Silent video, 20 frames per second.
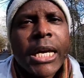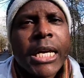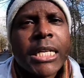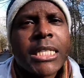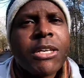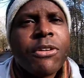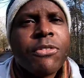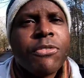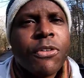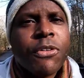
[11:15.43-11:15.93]

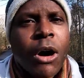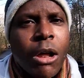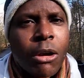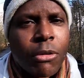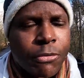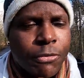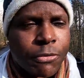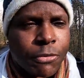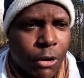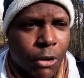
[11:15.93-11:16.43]
It
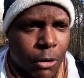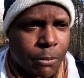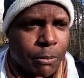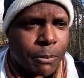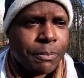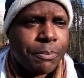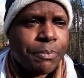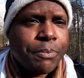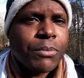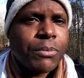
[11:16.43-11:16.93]
evolved
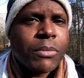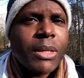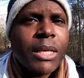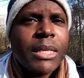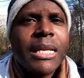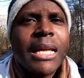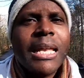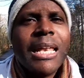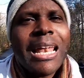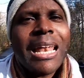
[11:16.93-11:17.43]
from
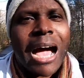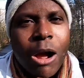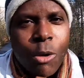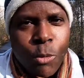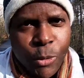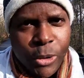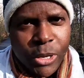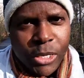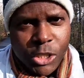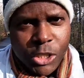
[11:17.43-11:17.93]
the
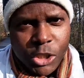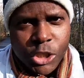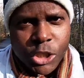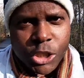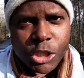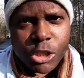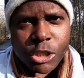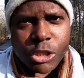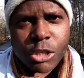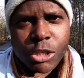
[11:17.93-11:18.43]
language,